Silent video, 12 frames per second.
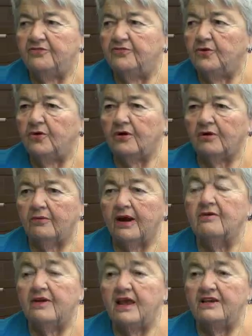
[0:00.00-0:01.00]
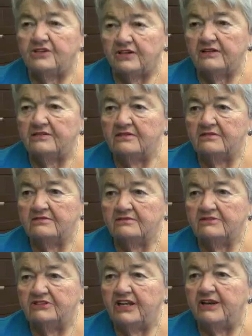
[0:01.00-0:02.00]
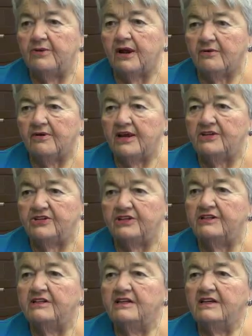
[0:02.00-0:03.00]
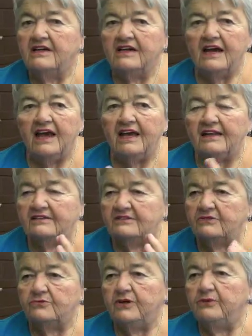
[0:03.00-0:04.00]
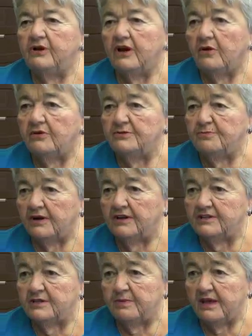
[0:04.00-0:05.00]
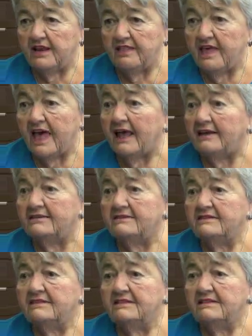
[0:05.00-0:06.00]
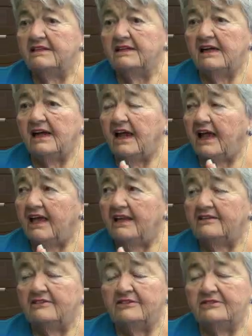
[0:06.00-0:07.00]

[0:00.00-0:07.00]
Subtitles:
for recreation, city recreation, and we would always participate in that. And